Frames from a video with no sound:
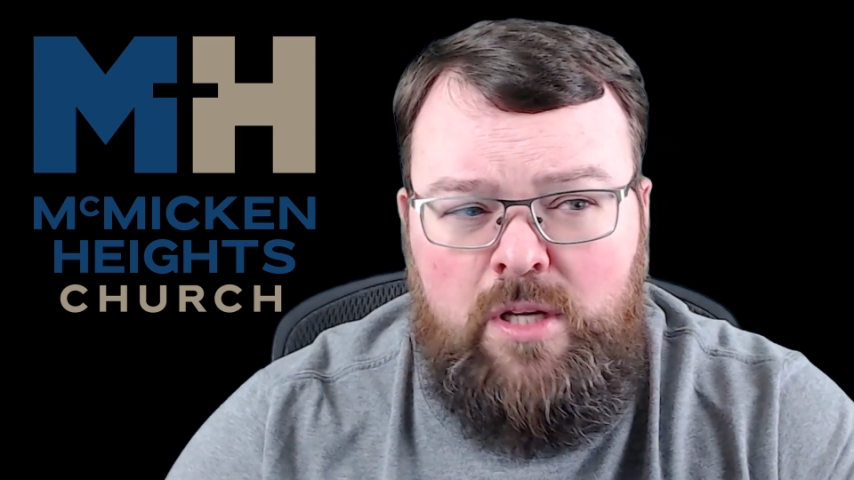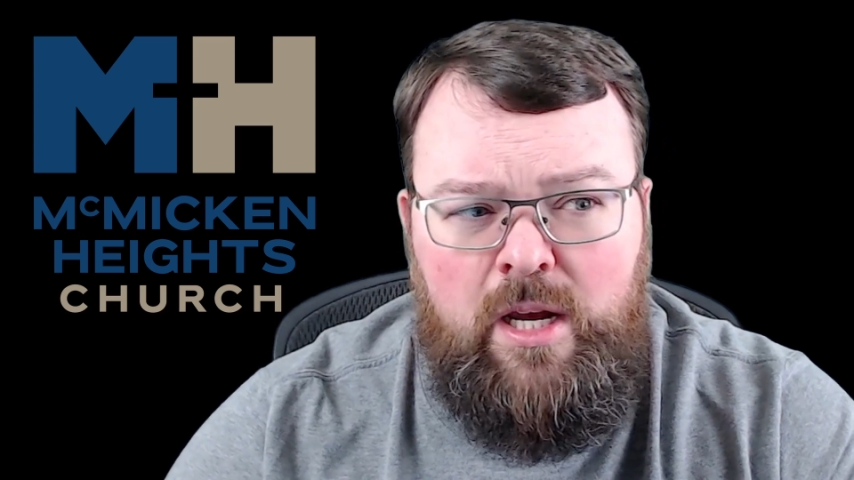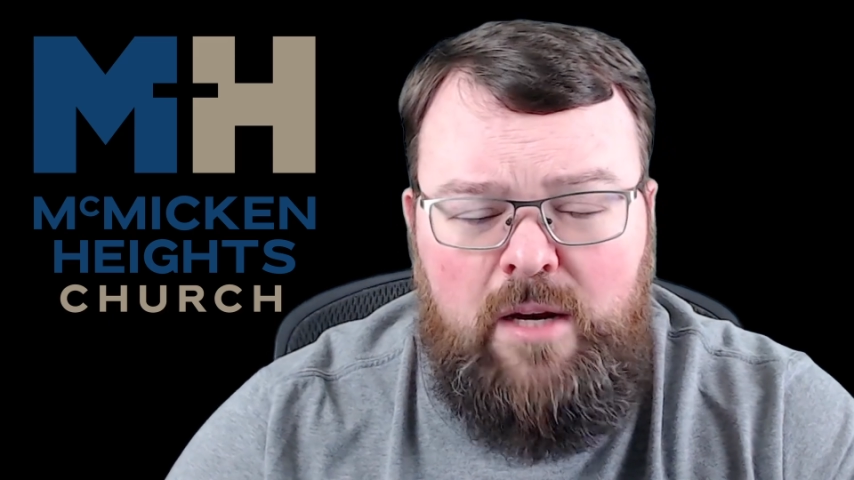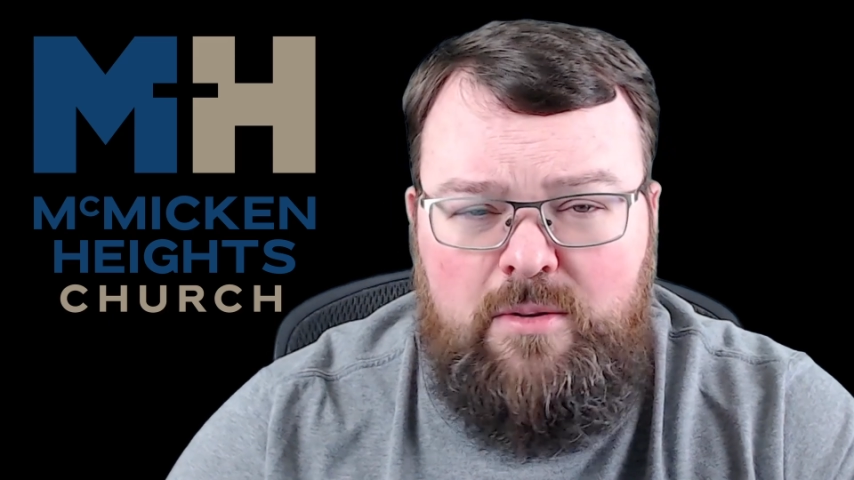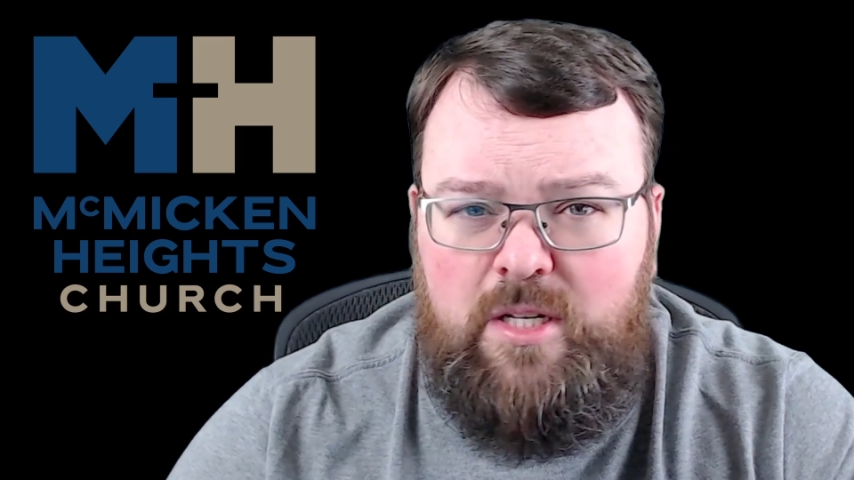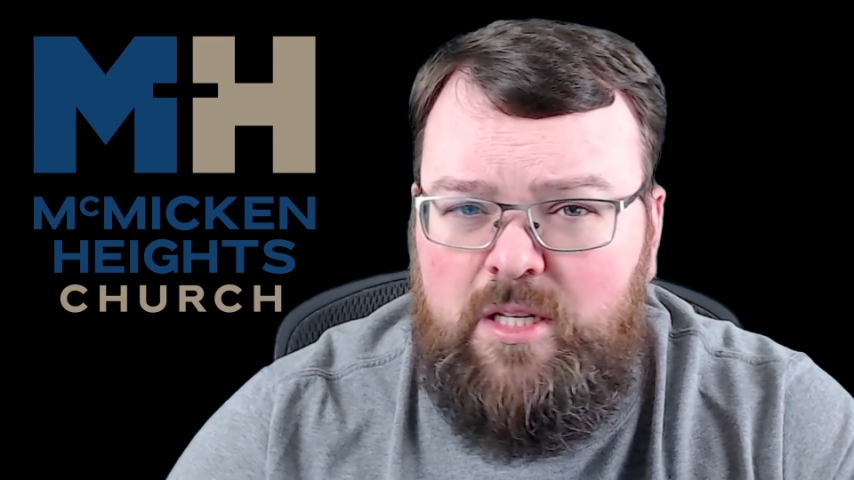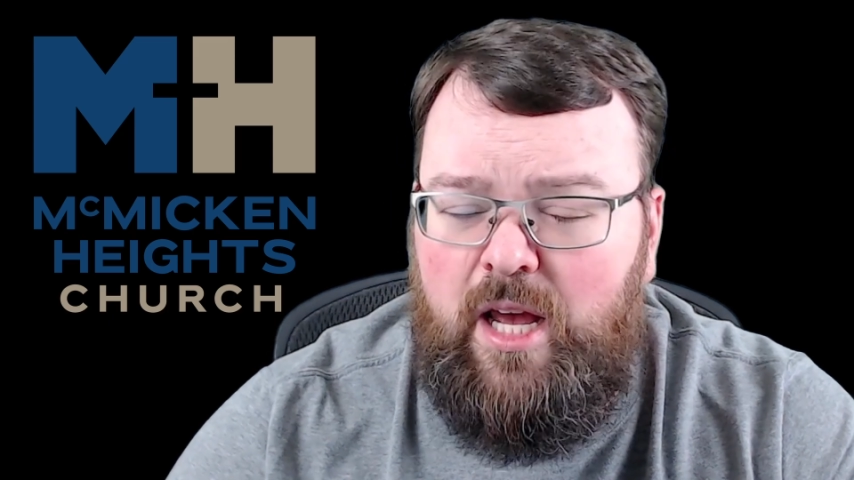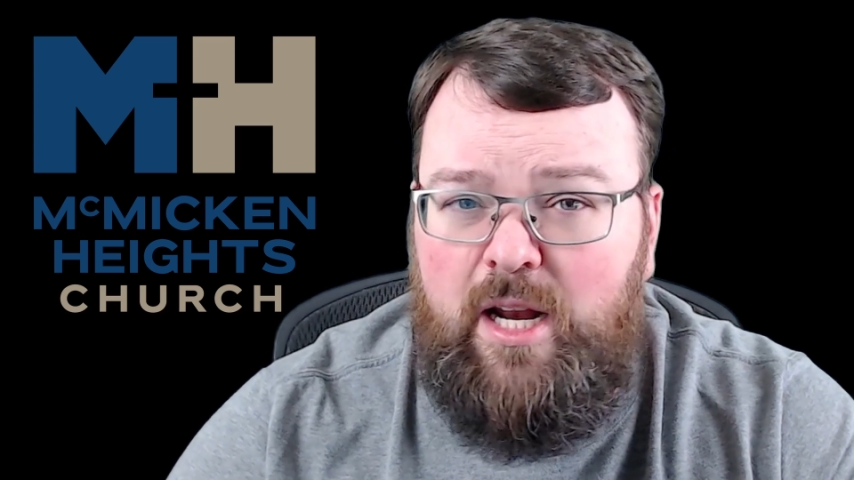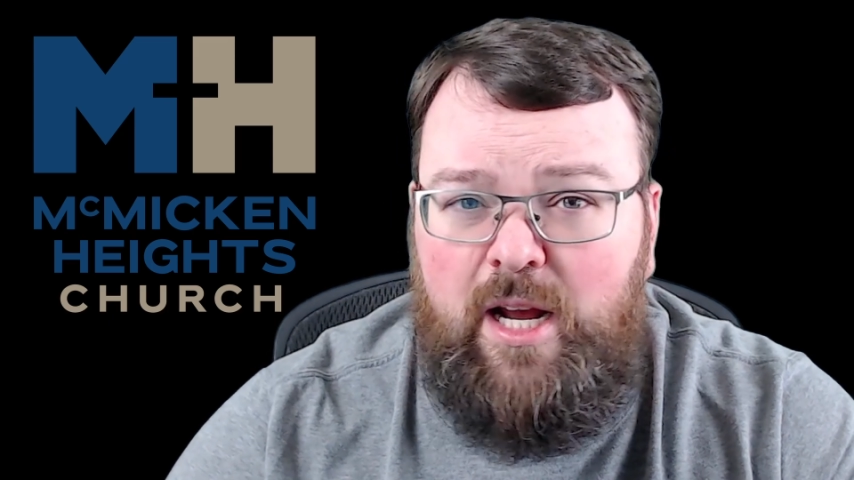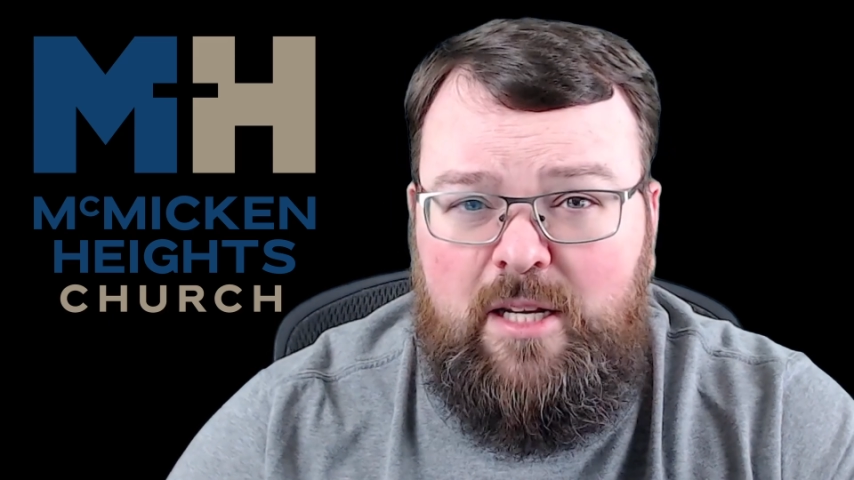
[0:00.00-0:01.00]
I was
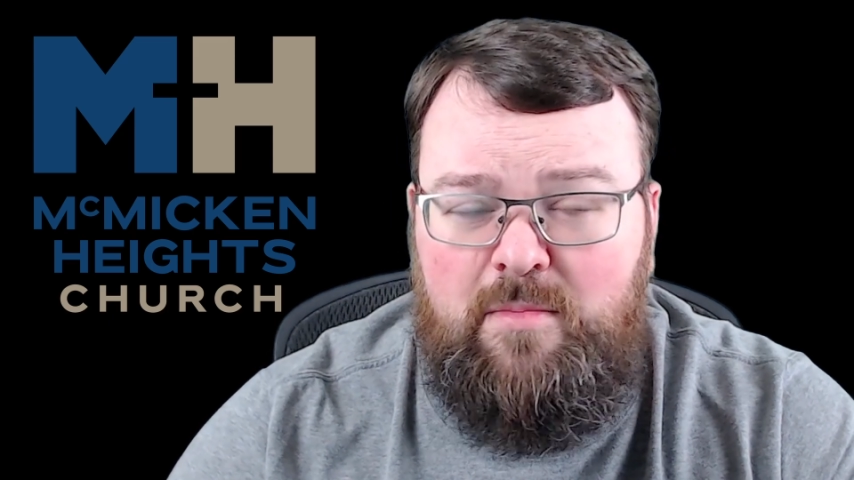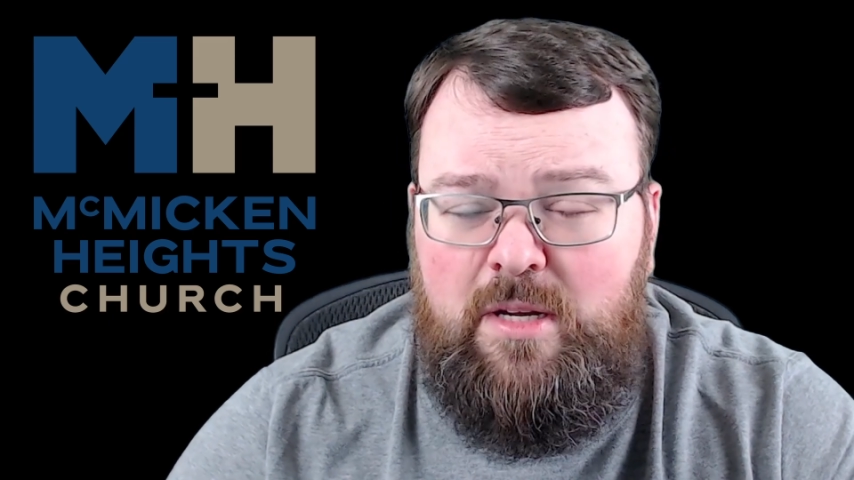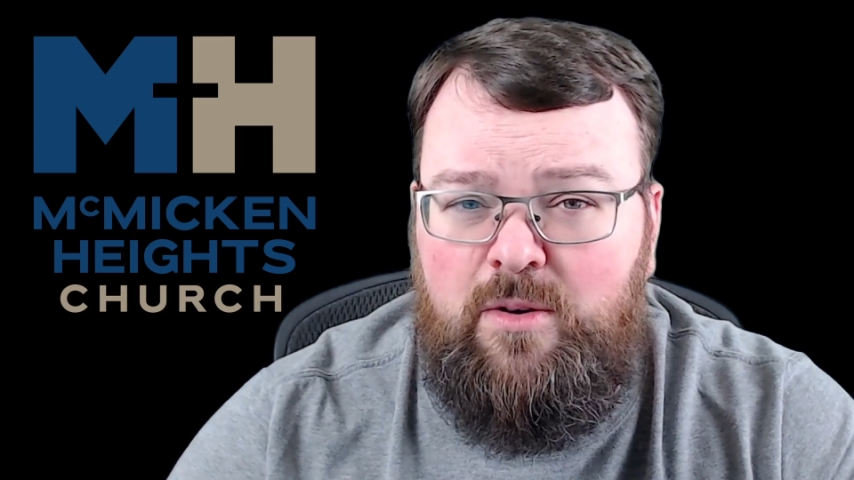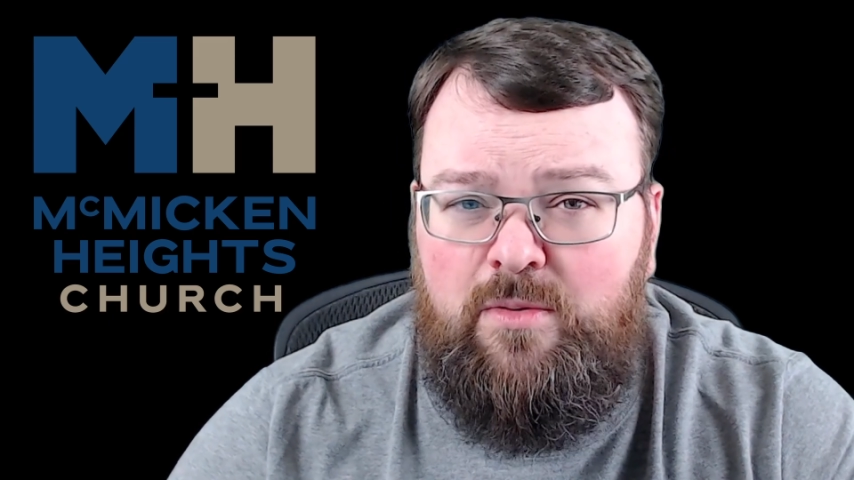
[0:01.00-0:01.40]
excited. I got to meet